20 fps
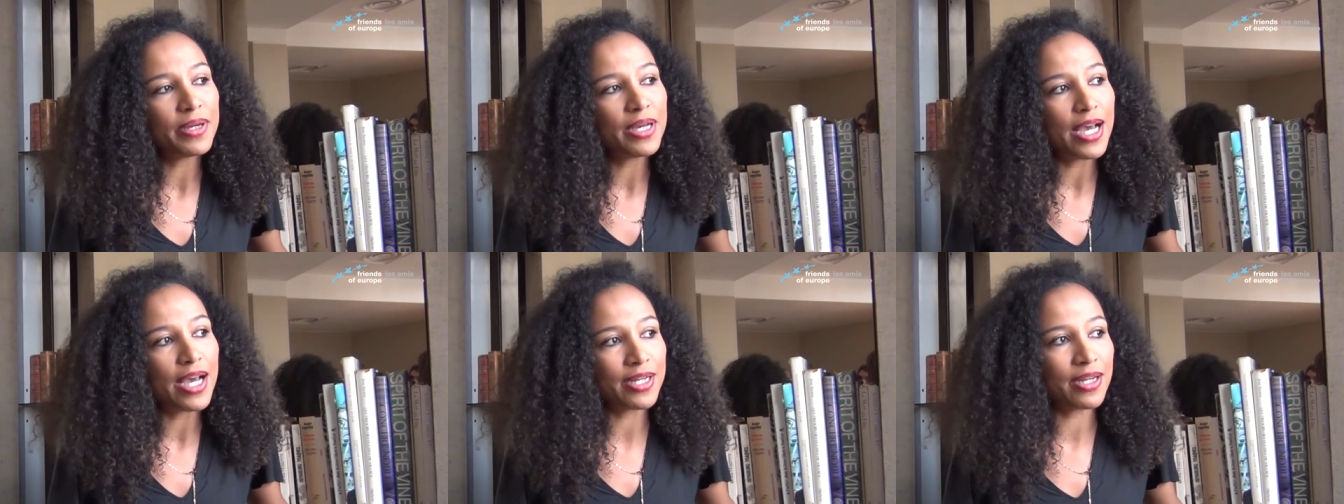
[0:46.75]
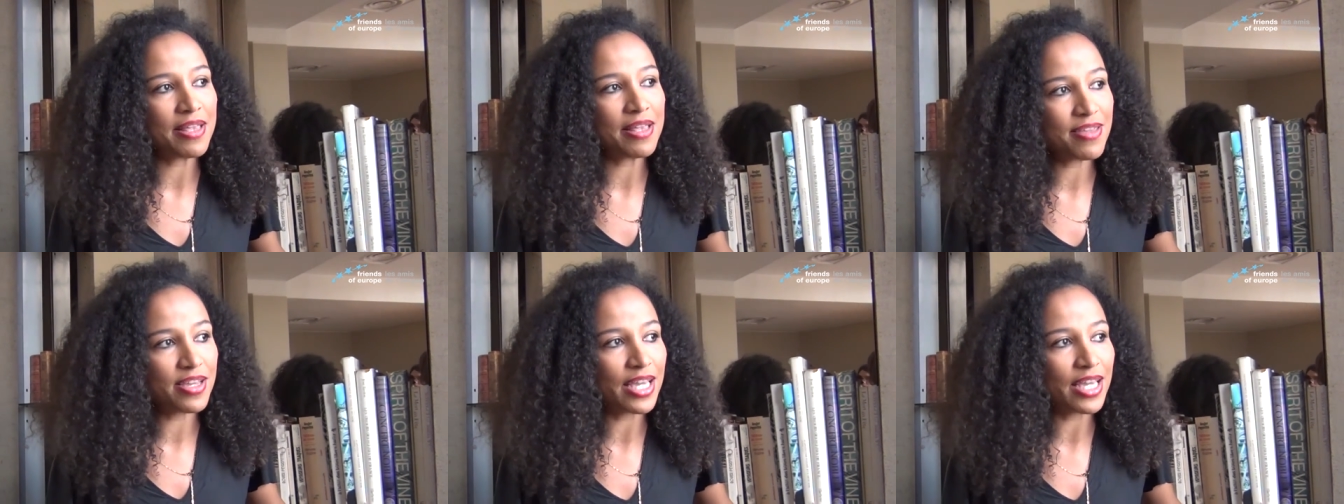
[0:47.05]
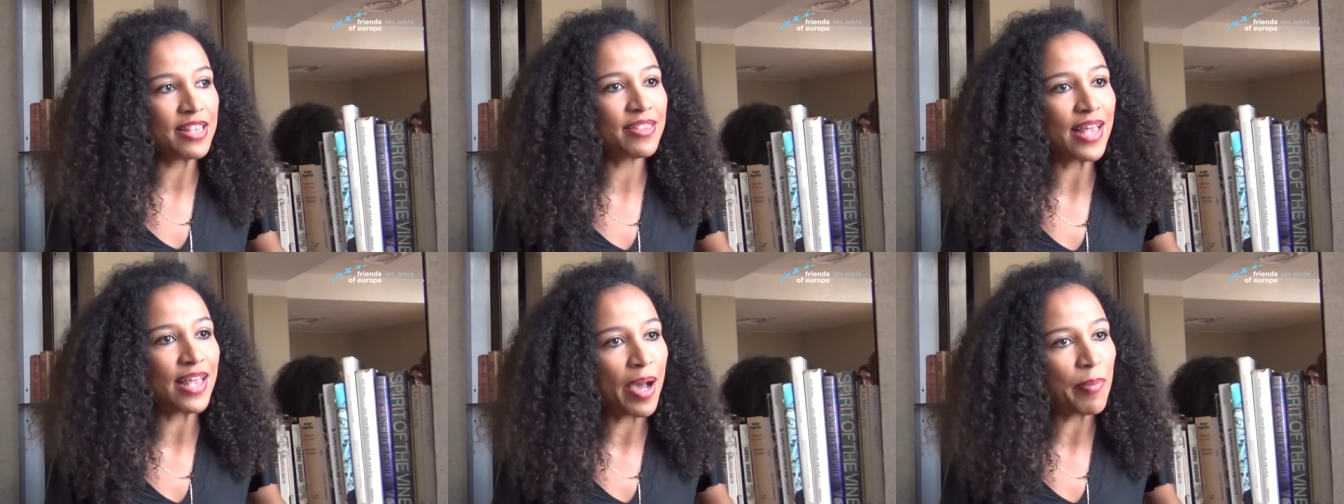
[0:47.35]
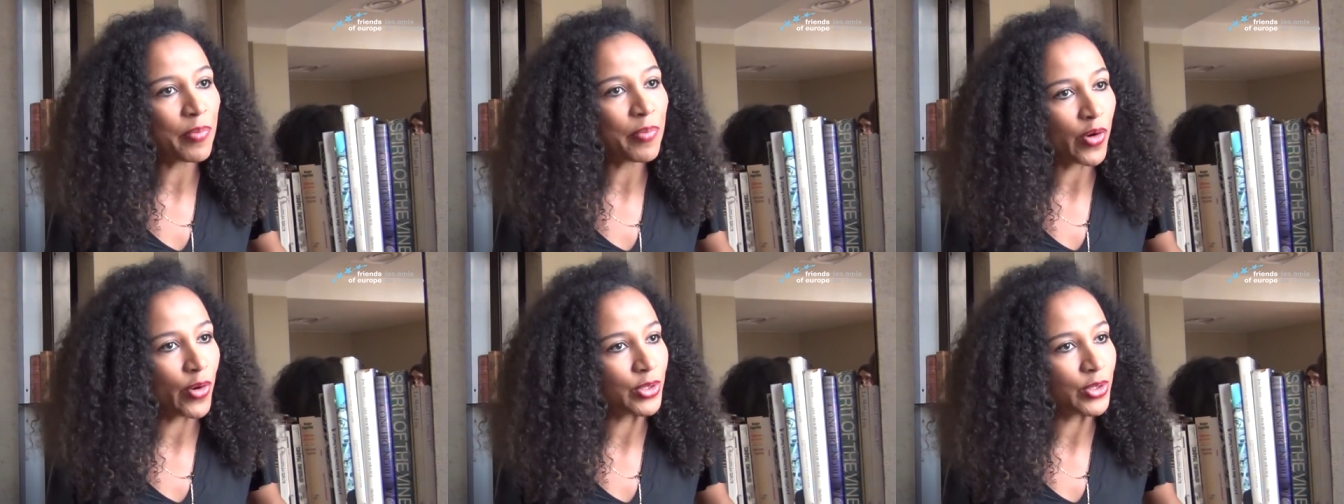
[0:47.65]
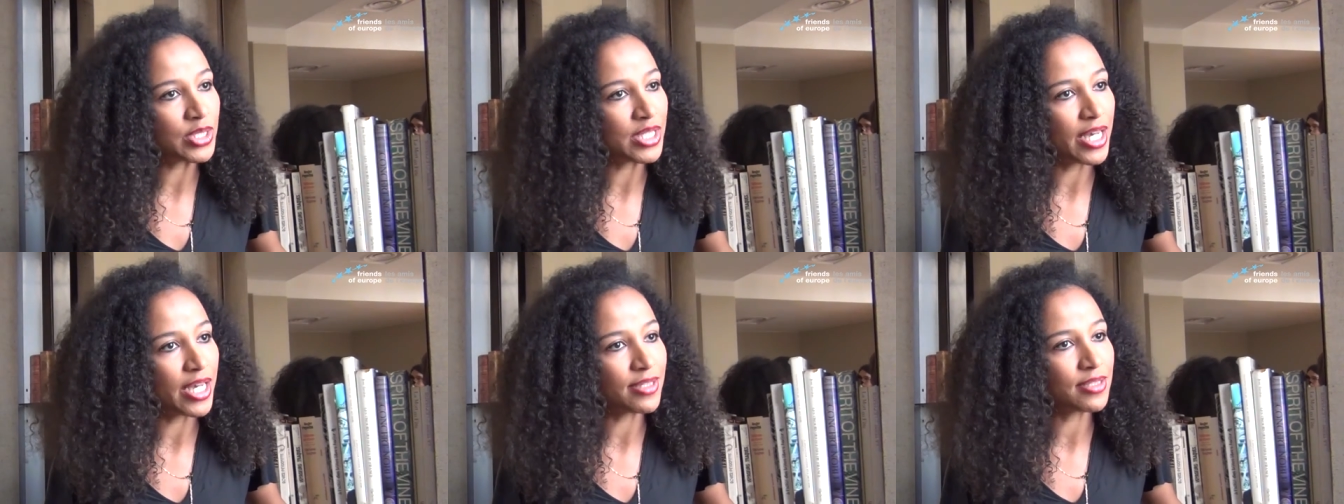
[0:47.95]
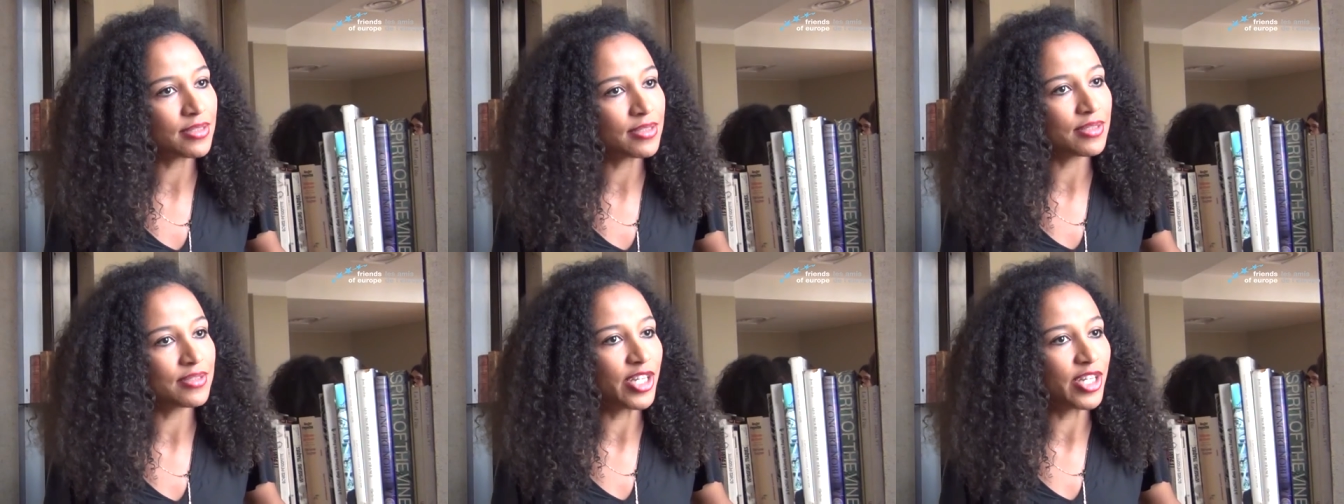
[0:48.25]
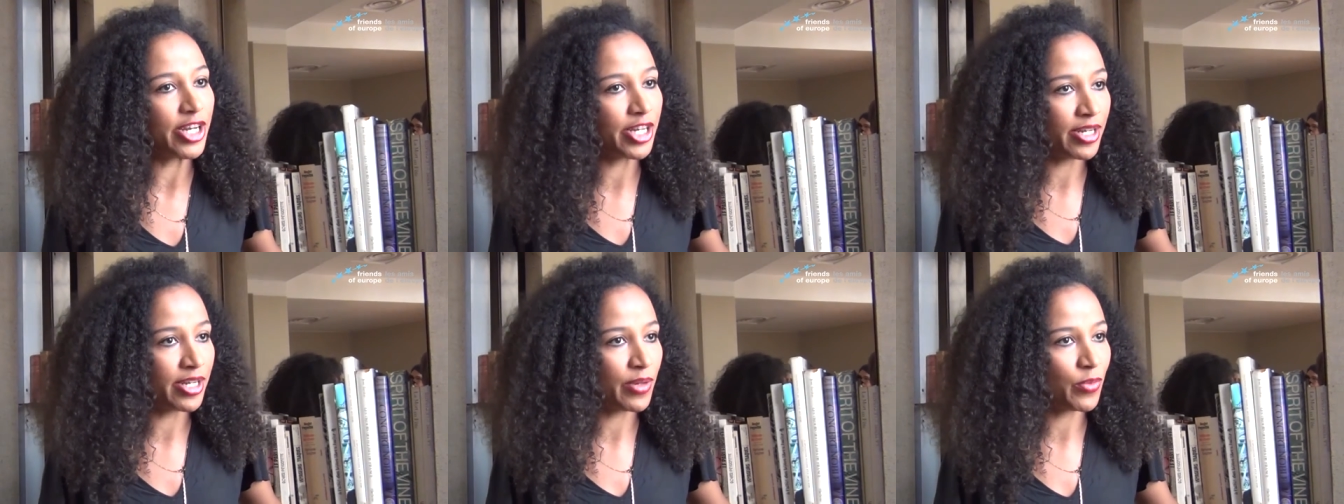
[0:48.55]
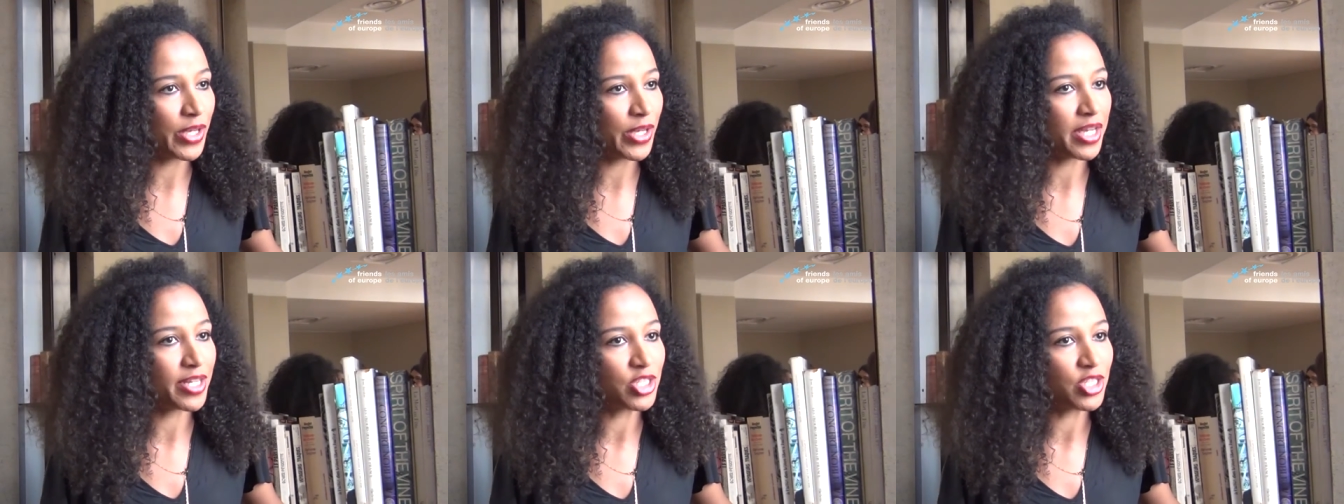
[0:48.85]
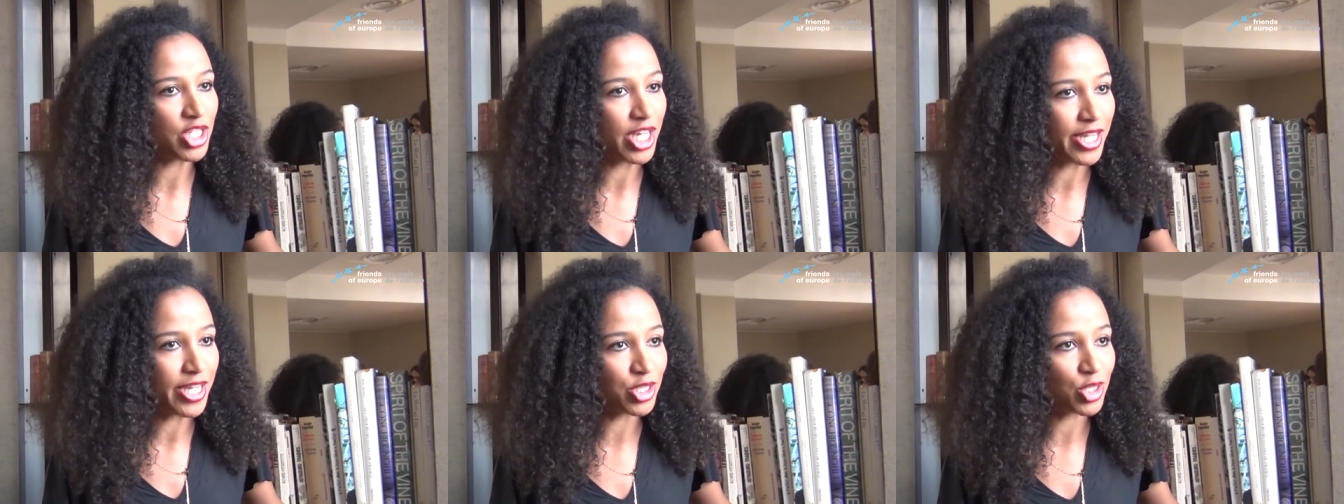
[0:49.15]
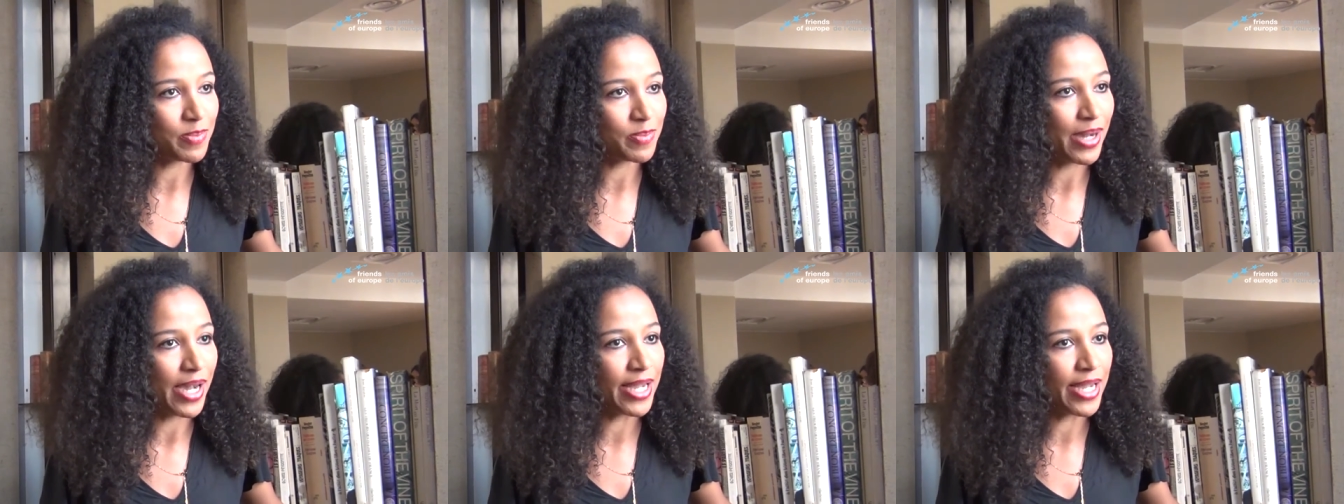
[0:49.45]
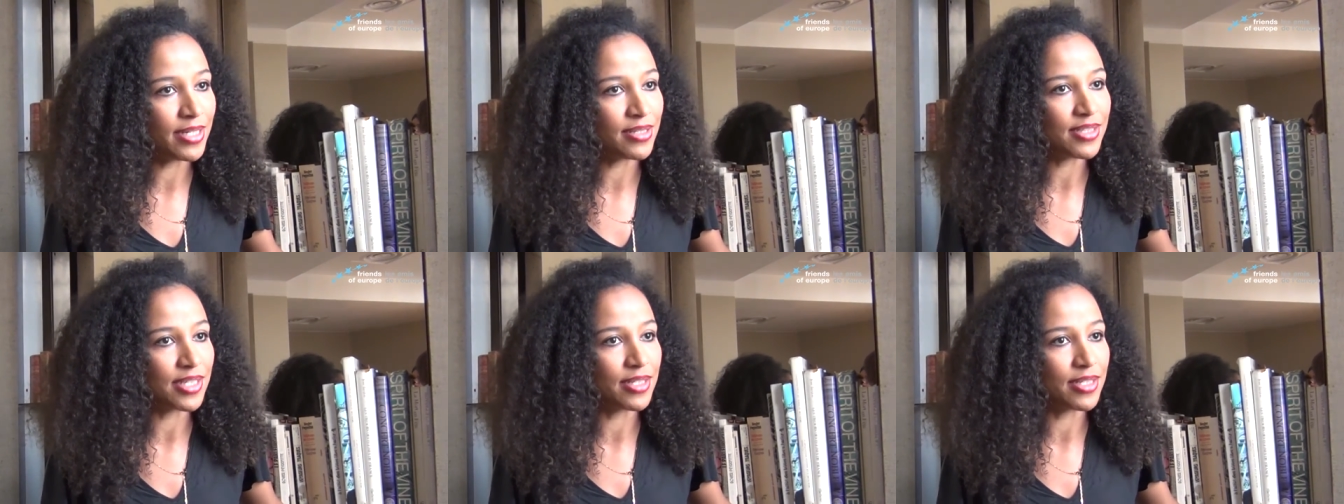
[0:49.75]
and I think in that process, certainly we can change minds,